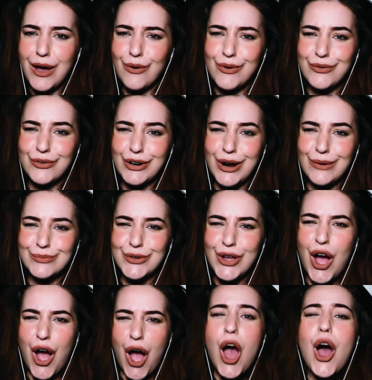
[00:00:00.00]
However, I'm
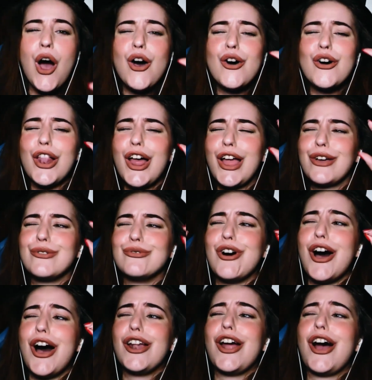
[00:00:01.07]
not like
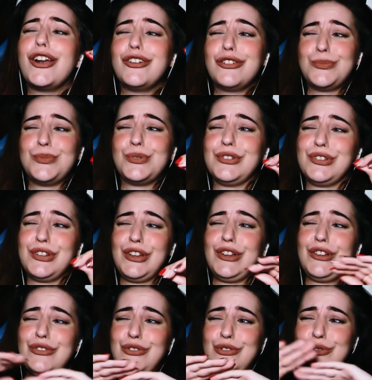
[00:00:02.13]

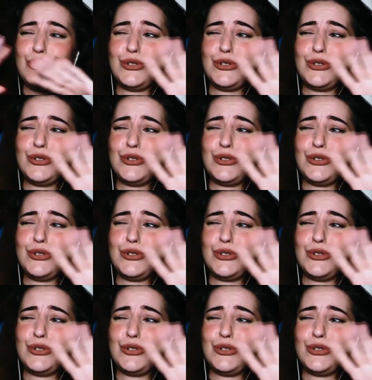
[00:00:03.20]
100%